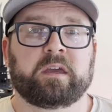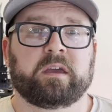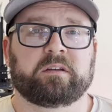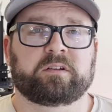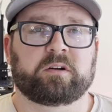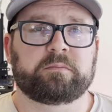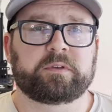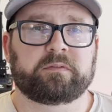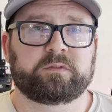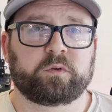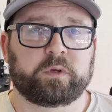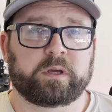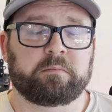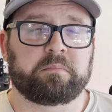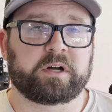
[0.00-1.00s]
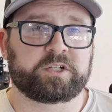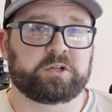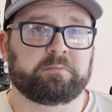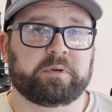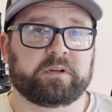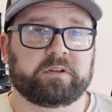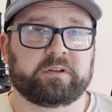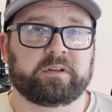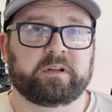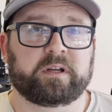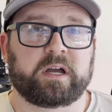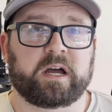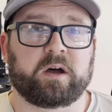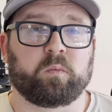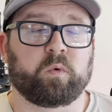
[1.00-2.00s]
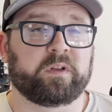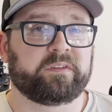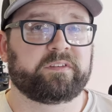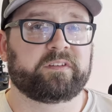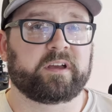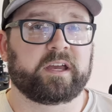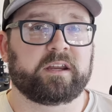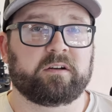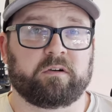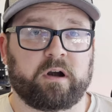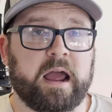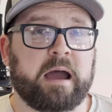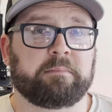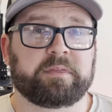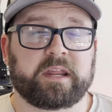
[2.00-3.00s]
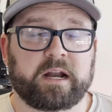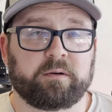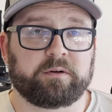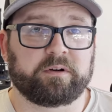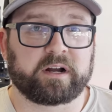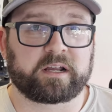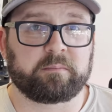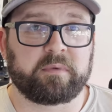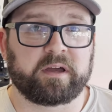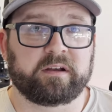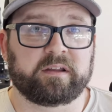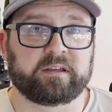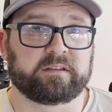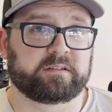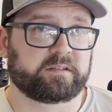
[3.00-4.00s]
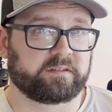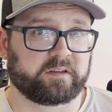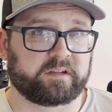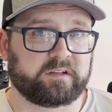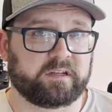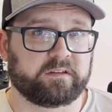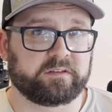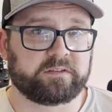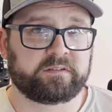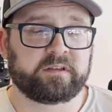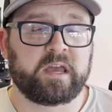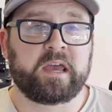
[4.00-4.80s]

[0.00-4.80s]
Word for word: In terms of doing a budget build, one site or app that I would recommend is Slickdeals.